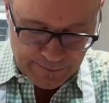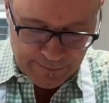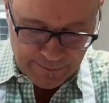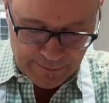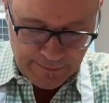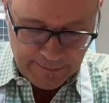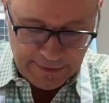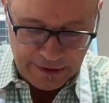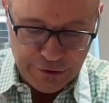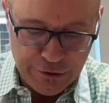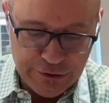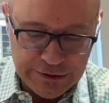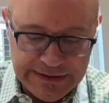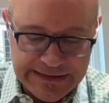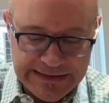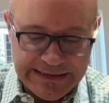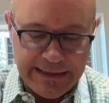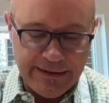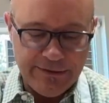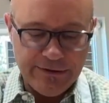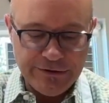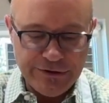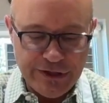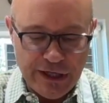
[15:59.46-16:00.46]
You can
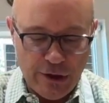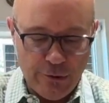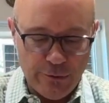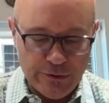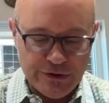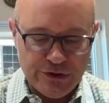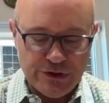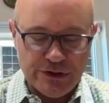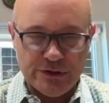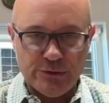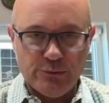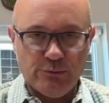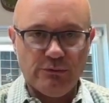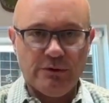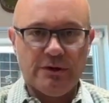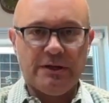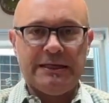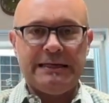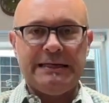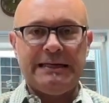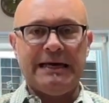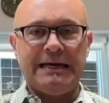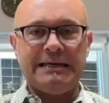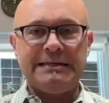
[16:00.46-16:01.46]
see the dough is just
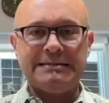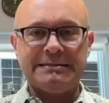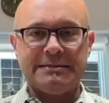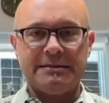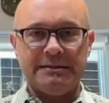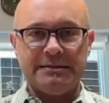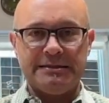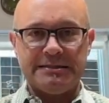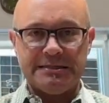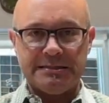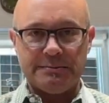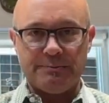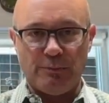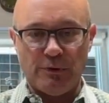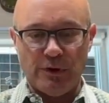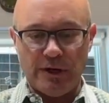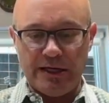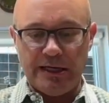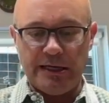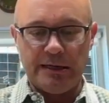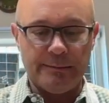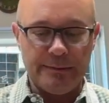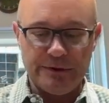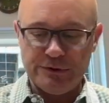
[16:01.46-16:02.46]
really nicely
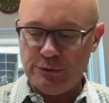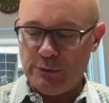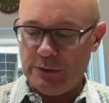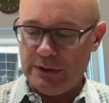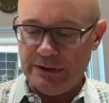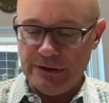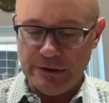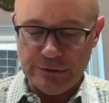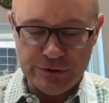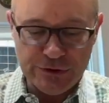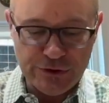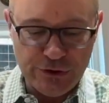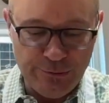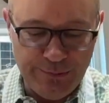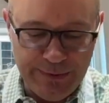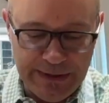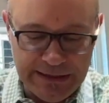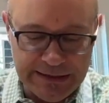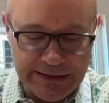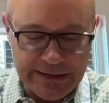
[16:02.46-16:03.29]
spreading between those two pieces